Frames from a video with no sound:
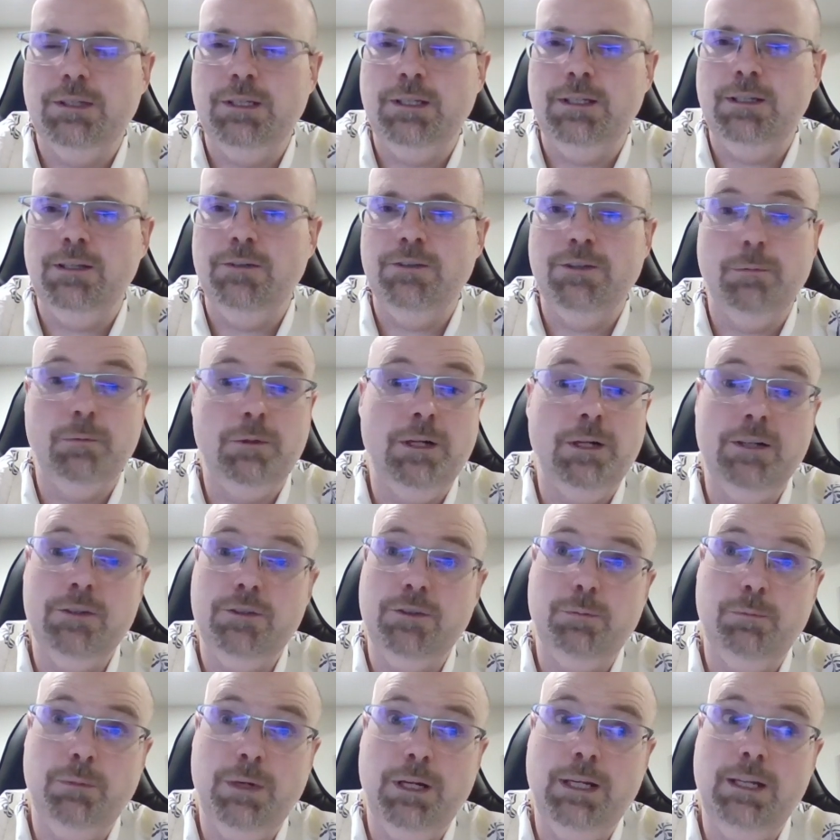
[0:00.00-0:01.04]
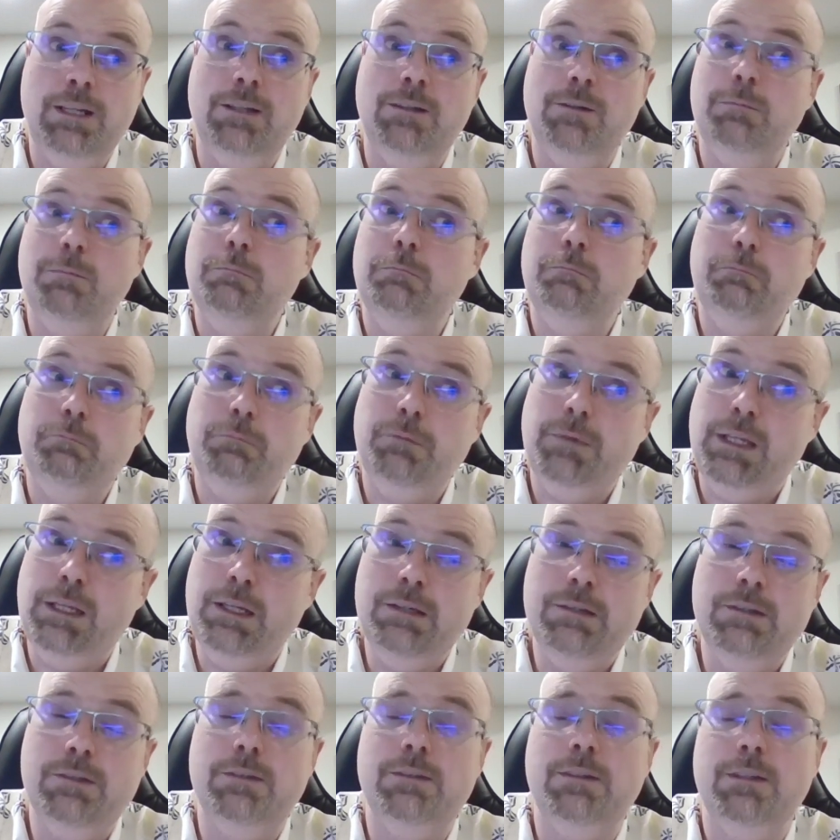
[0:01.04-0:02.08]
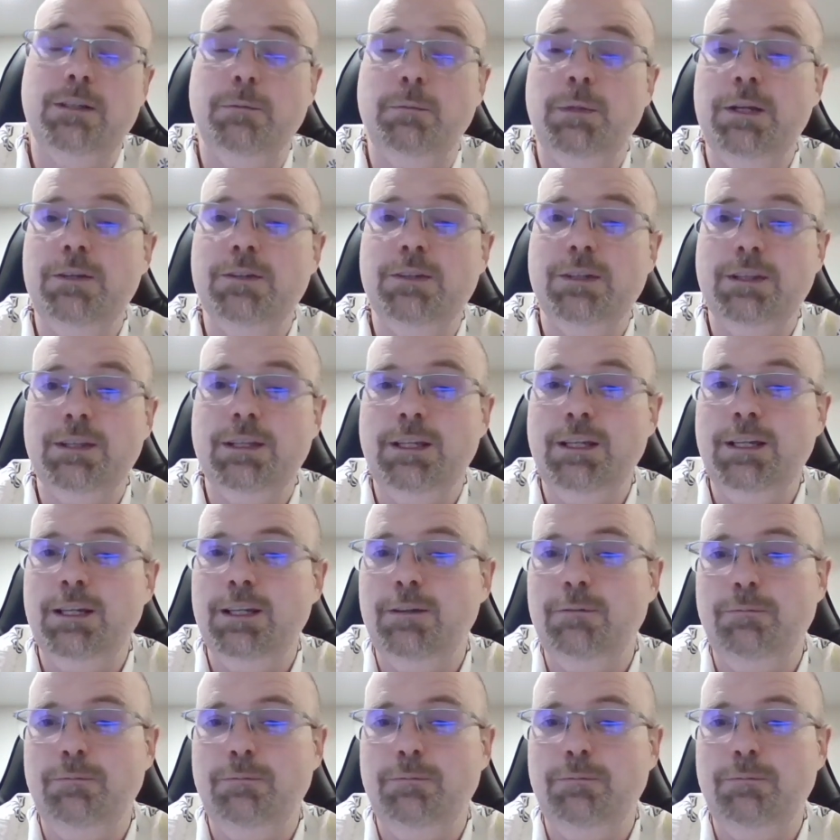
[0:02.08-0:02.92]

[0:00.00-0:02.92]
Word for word: And the subconscious mind is an amazing thing.